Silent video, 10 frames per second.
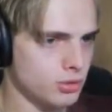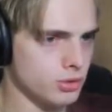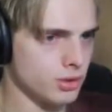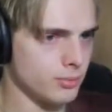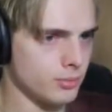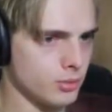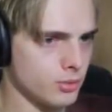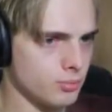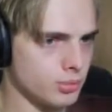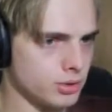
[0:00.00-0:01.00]
But no,
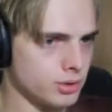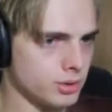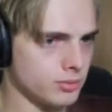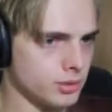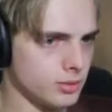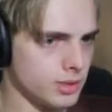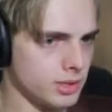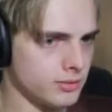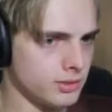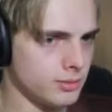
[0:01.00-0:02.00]
you know, I'm
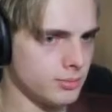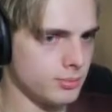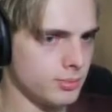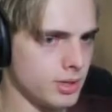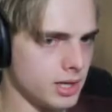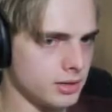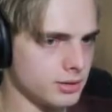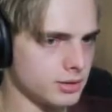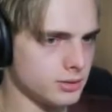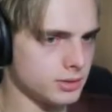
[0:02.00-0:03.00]
not even gonna
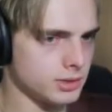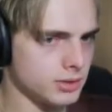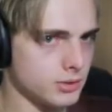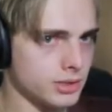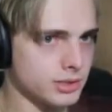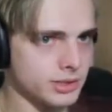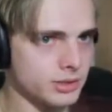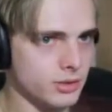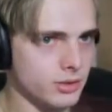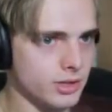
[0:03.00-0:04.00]
bother closing that door because I
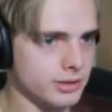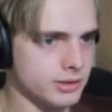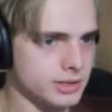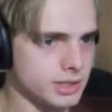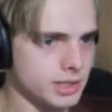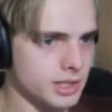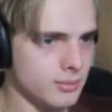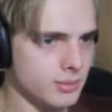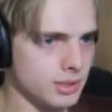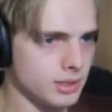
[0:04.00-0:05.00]
know nothing's gonna
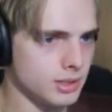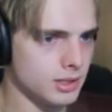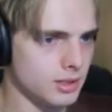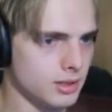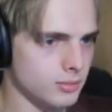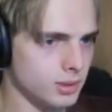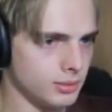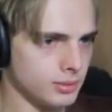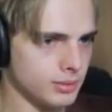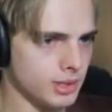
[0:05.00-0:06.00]
get me. Blah blah